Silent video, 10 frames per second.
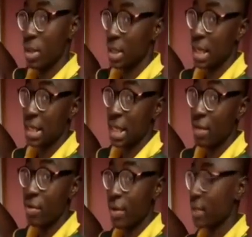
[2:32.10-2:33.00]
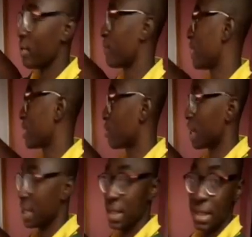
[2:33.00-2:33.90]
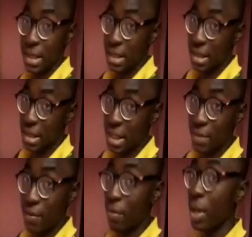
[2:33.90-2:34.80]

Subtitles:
That's 11 over 12. That's why it's in this form,